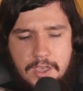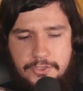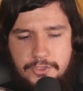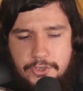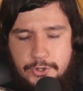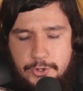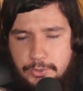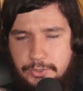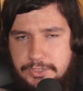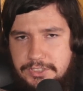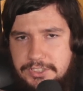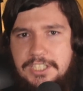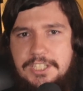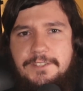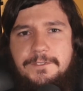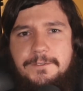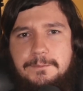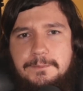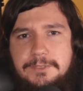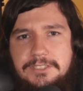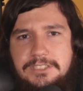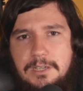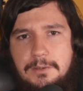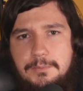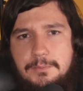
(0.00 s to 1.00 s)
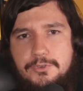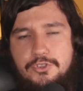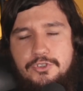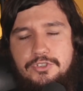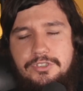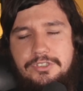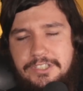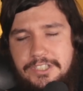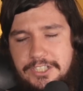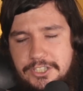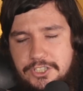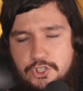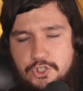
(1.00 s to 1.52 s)
that you'll see from someone
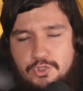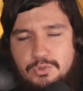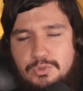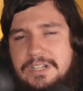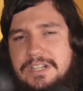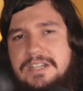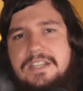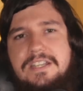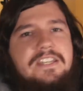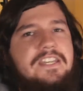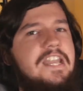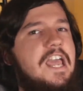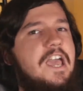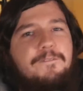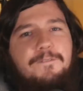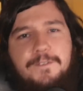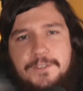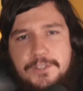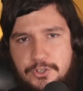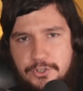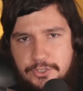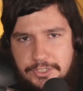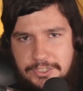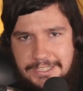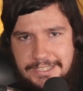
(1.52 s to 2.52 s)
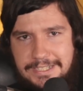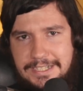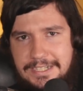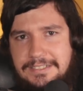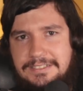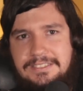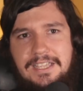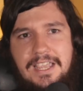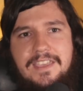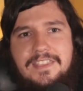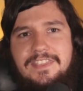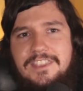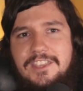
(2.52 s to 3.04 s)
who's literally never used
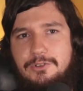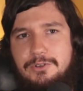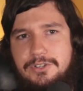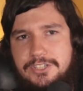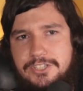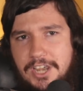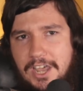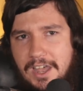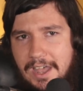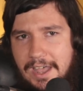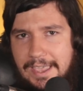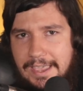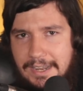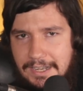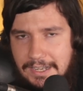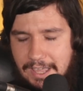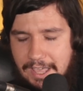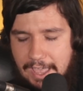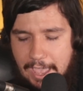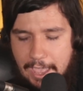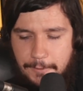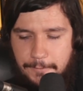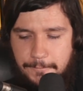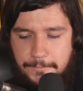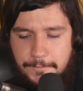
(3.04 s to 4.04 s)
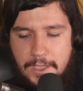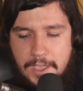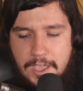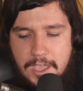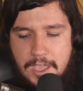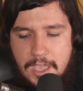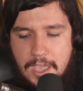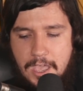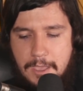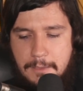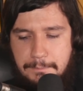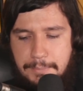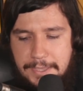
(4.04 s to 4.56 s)
Linux in their entire life
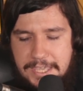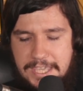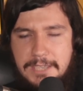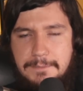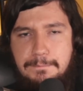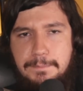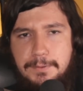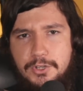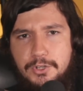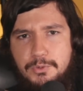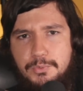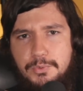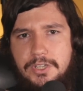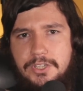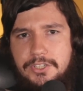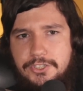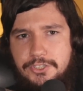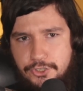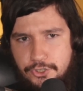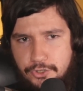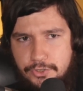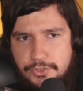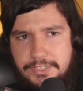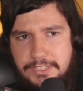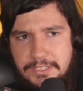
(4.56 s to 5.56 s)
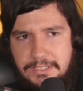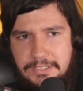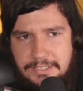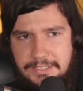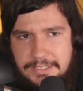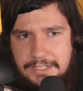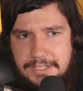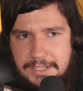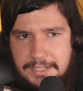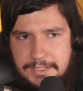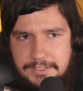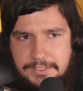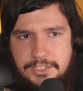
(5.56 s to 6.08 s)
people who are using
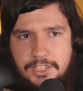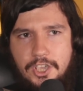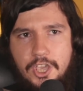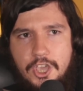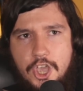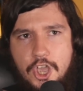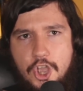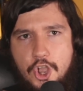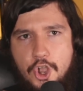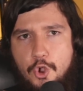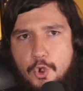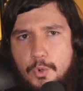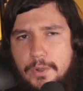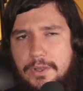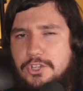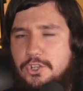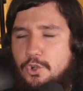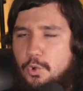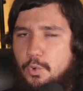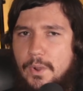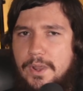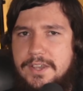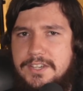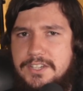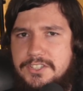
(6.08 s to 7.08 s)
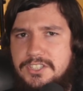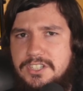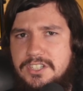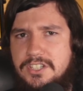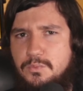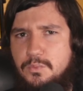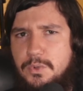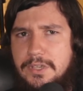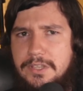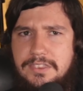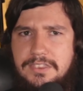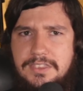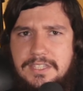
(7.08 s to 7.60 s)
Linux who are
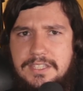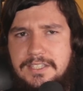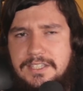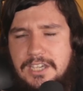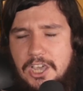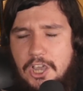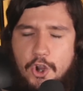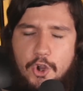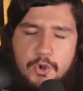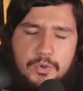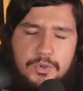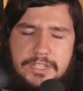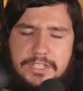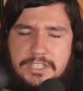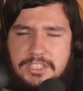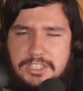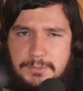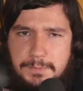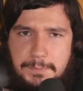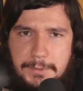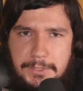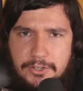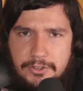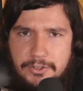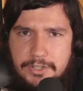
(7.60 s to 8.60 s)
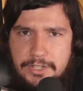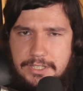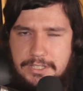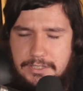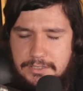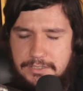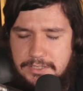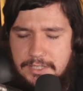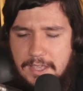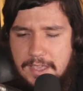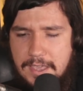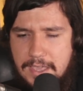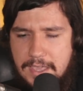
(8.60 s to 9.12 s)
questioning whether the current
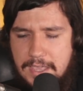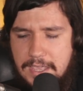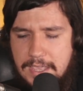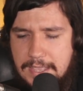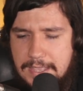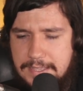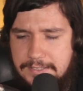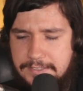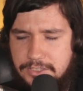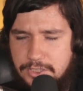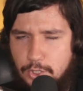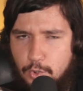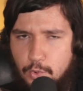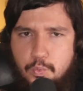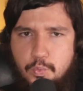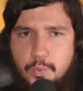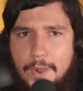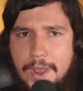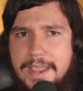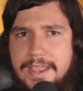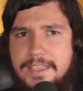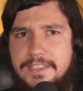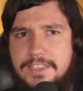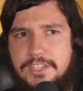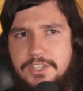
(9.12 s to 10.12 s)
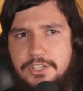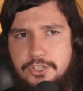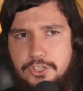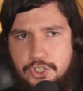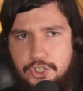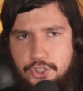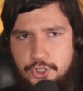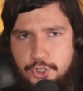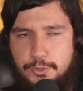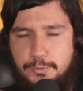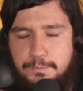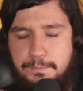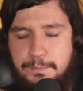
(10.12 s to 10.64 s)
experience is the way that it
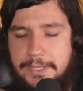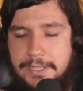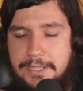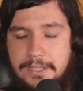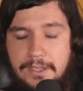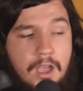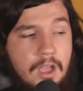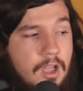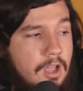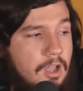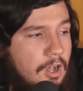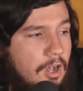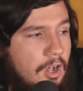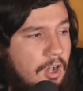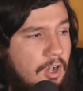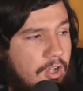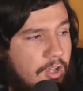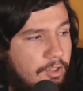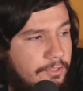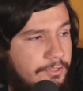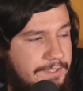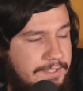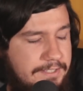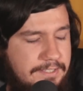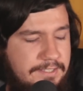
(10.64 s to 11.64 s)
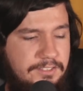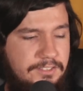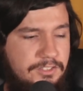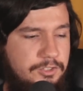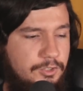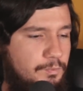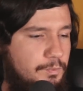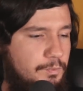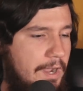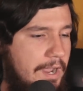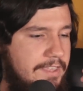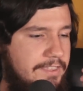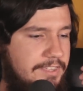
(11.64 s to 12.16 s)
should be. Oh, this is
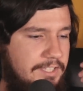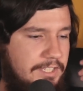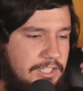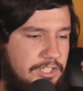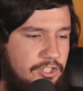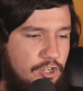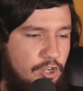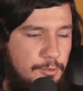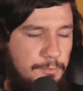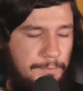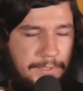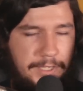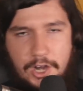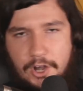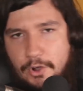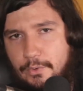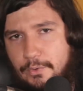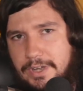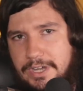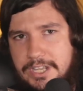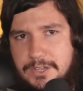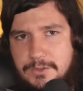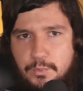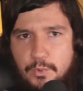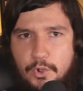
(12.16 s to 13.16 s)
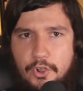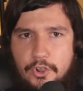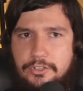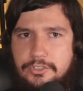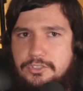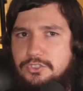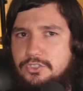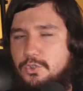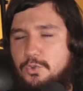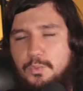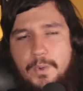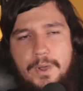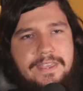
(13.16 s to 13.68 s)
the way that GNOME currently
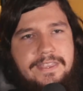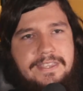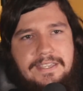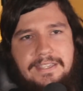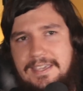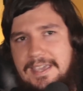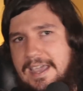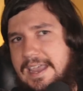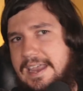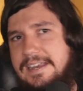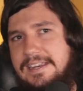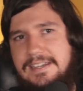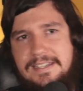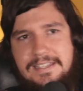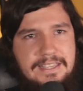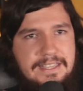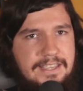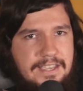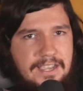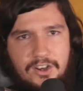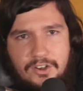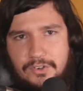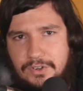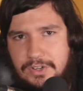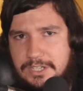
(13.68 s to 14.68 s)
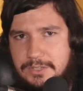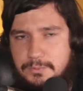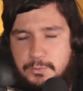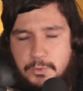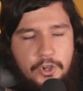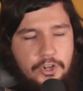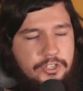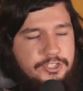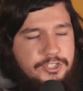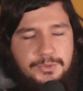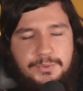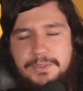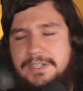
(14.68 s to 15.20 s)
works, or the way that KDE currently
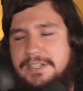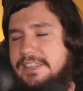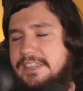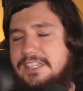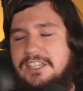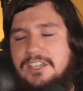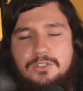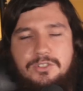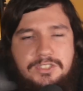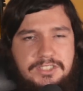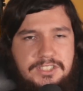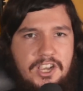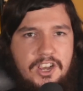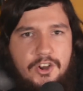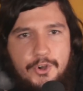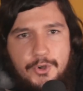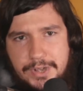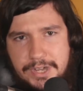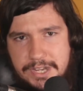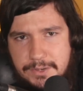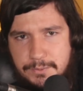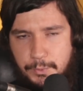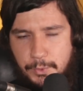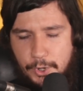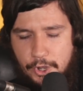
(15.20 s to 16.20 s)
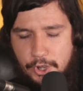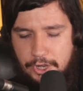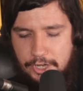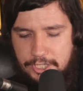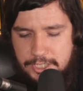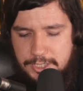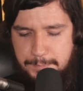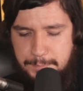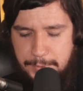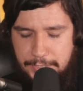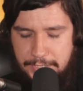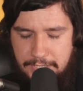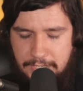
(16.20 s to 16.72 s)
works, or anything else currently
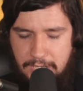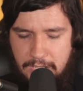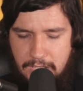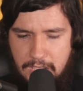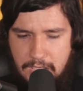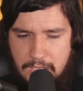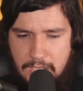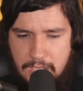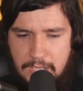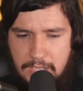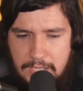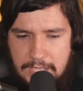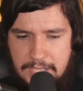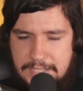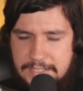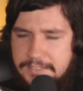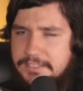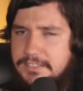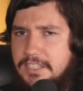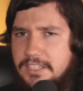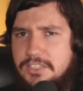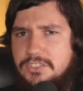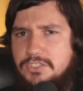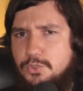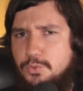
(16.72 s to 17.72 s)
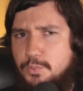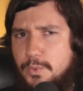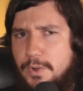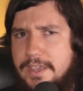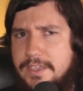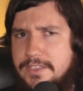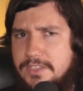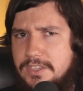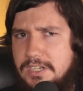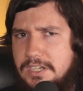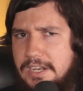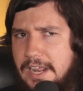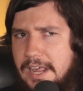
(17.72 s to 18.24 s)
works. But is this the
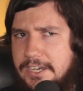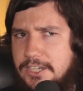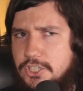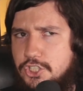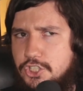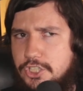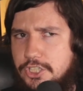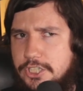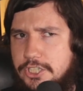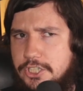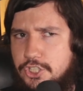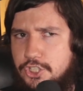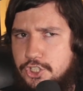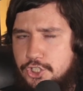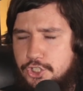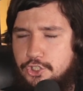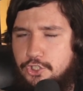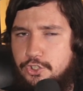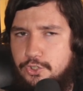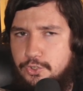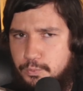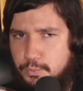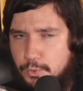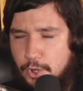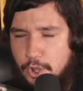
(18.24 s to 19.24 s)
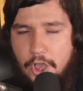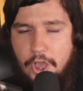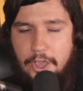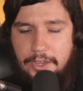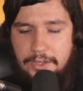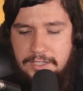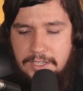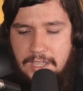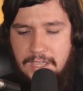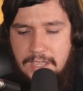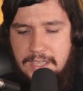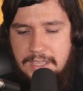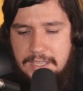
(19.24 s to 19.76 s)
way that it actually should
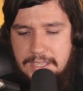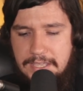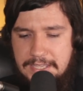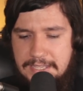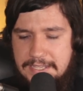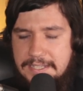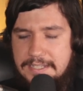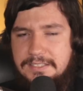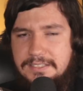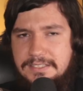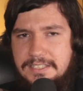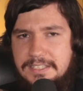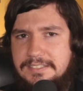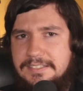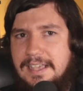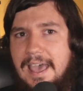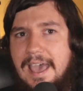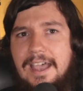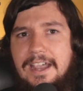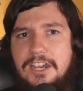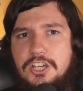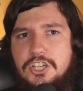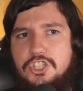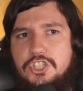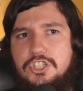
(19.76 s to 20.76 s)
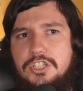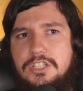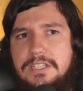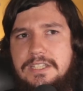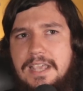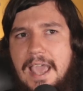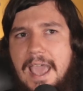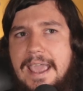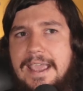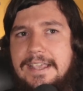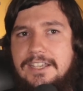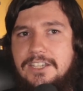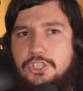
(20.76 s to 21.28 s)
work? Is this
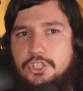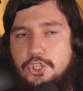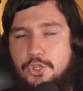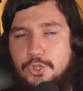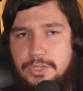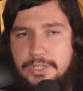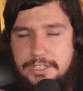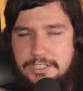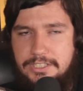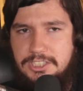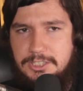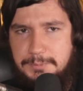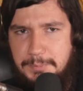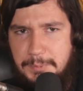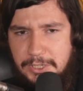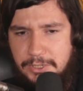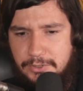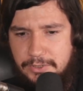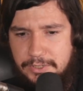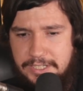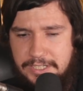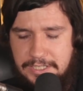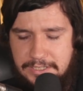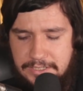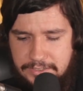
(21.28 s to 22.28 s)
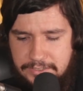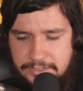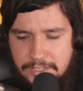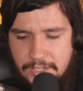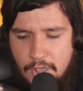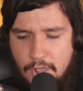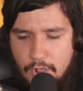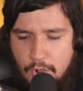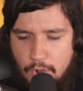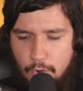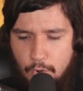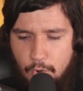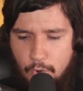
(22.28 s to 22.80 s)
actually a good experience,
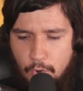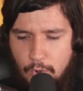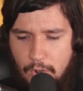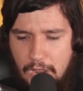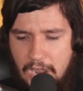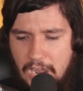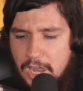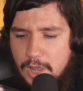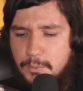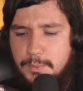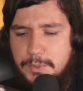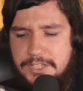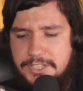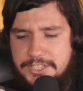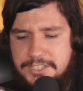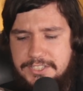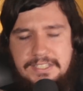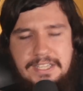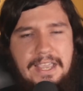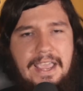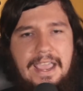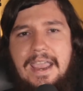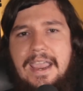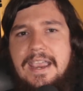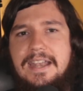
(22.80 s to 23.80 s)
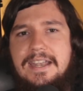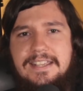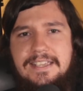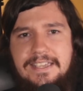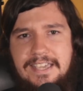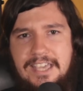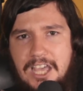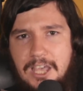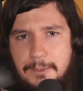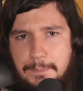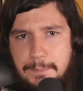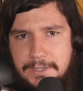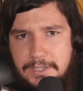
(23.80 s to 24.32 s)
or are we just
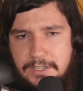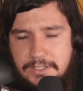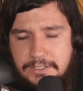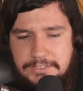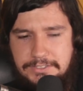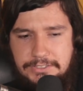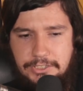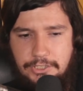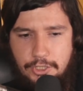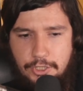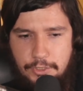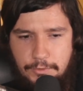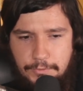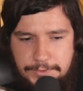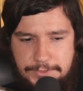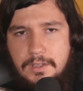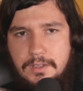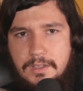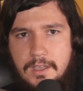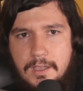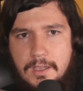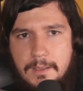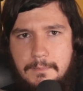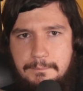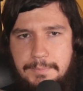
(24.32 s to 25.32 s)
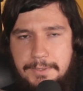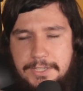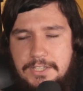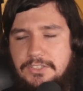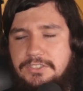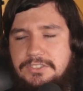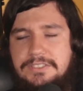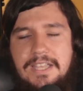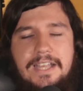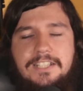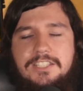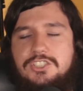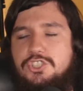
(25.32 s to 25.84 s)
handicapping ourselves?
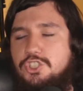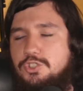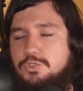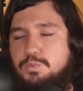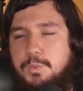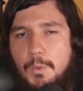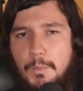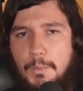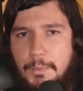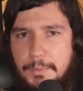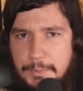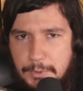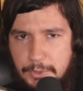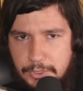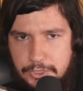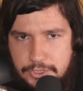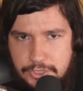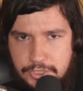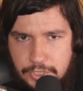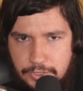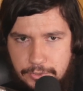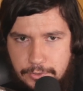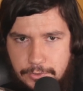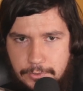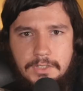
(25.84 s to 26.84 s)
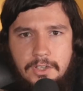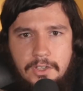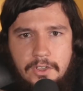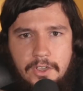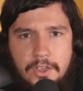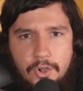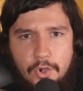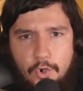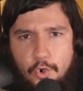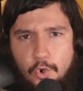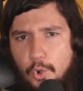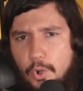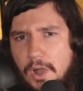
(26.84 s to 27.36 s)
because that's just what we want to do?
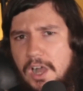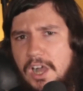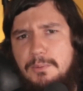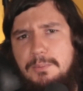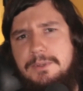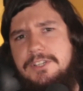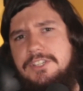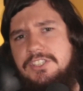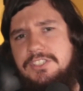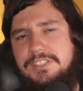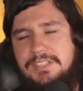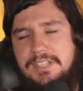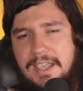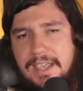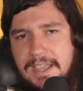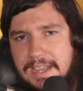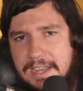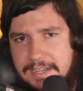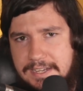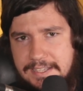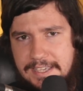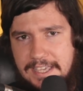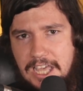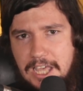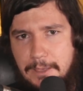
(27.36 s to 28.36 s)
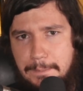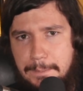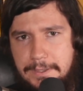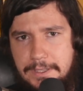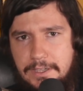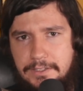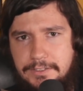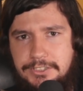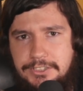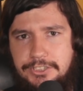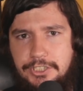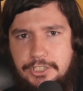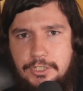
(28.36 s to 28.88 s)
Or are we just handicapping
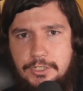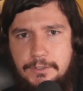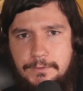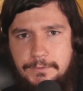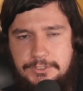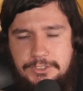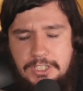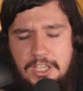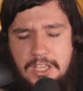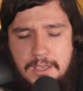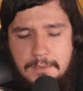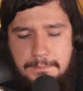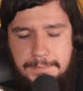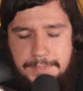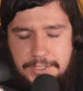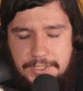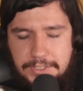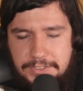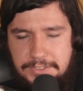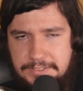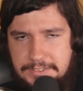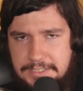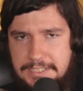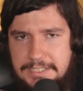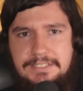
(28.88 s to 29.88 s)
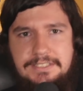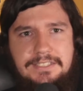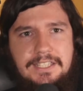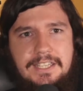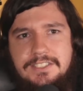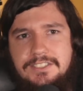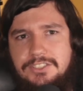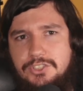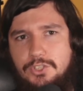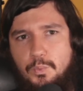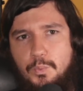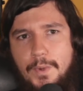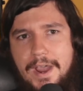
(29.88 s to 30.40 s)
ourselves because this
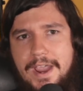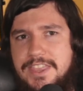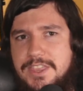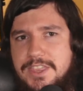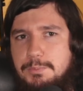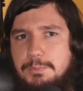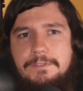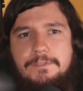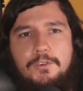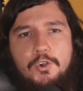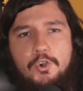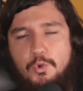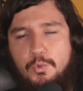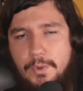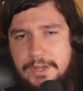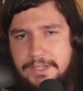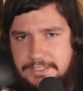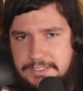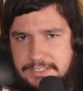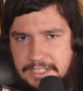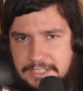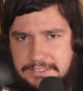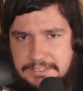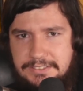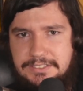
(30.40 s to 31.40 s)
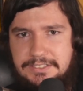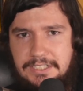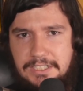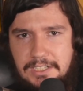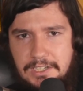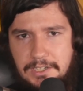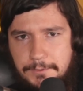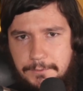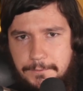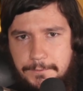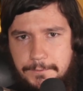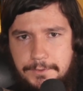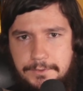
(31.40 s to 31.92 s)
is the way that we've always done
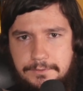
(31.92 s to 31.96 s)
stuff?